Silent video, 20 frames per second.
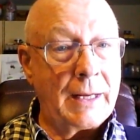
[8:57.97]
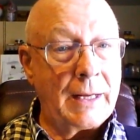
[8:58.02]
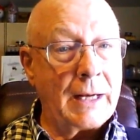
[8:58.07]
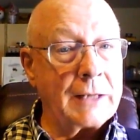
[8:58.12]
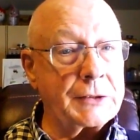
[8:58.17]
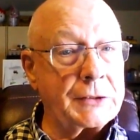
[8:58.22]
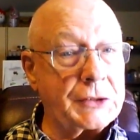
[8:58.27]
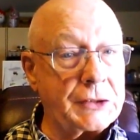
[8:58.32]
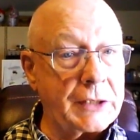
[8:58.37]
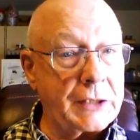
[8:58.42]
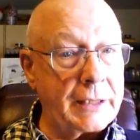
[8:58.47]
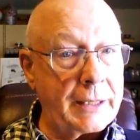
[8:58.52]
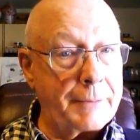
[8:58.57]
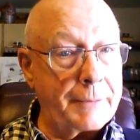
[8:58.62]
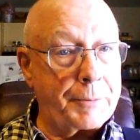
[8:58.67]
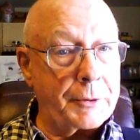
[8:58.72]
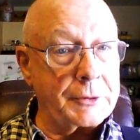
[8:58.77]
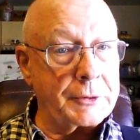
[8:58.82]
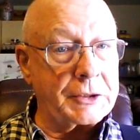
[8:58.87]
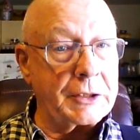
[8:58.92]
A city
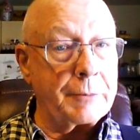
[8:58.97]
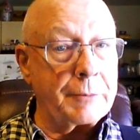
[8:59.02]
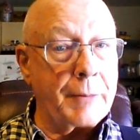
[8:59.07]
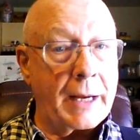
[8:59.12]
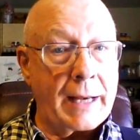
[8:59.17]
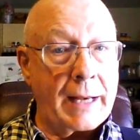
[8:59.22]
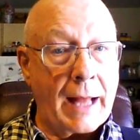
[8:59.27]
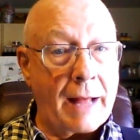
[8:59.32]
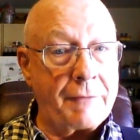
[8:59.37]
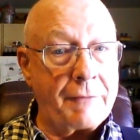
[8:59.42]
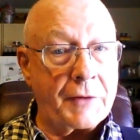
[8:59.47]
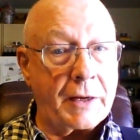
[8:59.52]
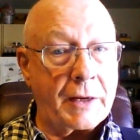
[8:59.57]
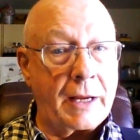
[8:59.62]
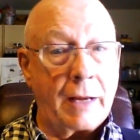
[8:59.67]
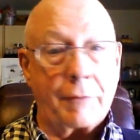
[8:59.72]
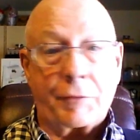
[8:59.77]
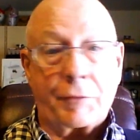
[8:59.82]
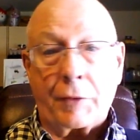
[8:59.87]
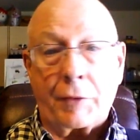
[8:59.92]
person might
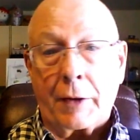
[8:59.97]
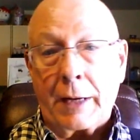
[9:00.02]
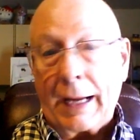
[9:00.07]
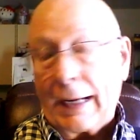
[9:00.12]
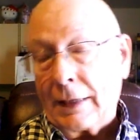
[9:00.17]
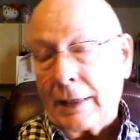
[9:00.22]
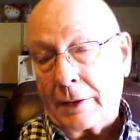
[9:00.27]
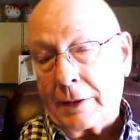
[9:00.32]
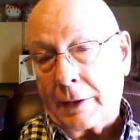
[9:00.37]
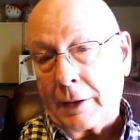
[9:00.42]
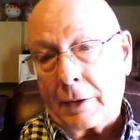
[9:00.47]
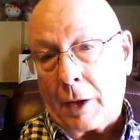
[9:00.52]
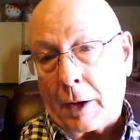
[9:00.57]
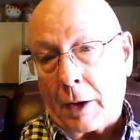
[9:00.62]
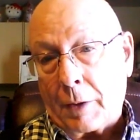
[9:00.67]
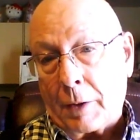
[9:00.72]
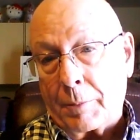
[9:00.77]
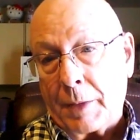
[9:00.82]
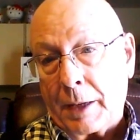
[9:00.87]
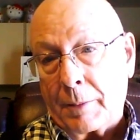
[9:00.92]
advocate for an
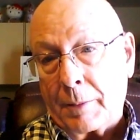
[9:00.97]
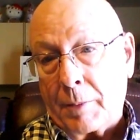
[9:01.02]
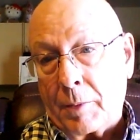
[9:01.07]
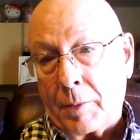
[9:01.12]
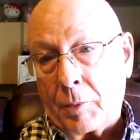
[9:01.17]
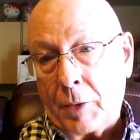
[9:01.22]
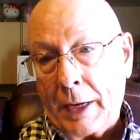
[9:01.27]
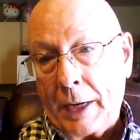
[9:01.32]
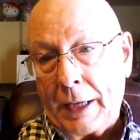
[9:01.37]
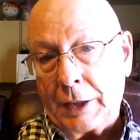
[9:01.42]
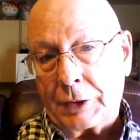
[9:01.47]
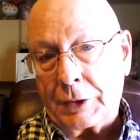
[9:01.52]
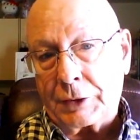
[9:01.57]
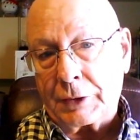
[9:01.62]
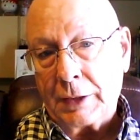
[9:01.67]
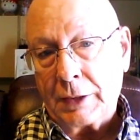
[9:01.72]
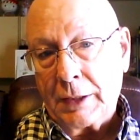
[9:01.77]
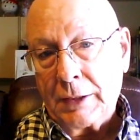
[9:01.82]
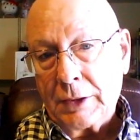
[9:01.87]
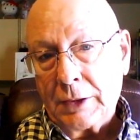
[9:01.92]
$18 minimum wage
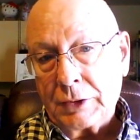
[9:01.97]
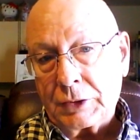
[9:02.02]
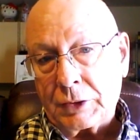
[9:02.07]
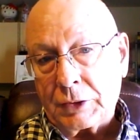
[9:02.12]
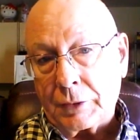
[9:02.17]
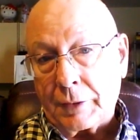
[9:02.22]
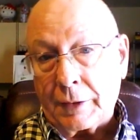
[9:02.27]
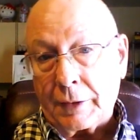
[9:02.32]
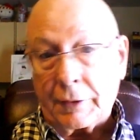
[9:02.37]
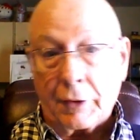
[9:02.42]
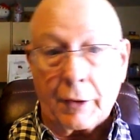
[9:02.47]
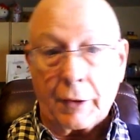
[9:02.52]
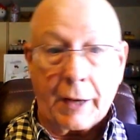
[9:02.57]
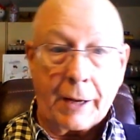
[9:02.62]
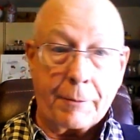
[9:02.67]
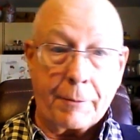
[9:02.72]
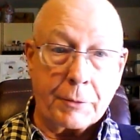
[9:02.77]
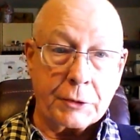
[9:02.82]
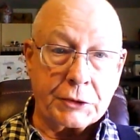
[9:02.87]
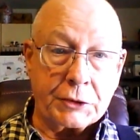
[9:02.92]
so that their
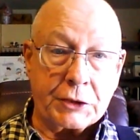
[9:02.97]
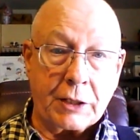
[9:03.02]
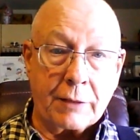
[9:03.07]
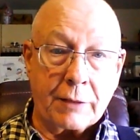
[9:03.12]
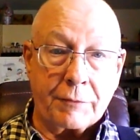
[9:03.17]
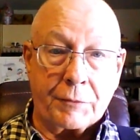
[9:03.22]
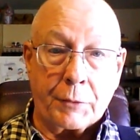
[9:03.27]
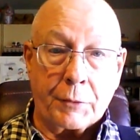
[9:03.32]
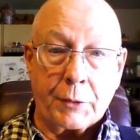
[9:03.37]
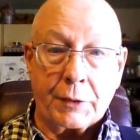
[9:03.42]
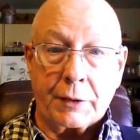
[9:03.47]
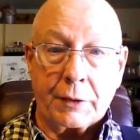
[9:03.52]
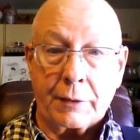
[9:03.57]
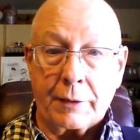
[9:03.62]
neighbors can afford to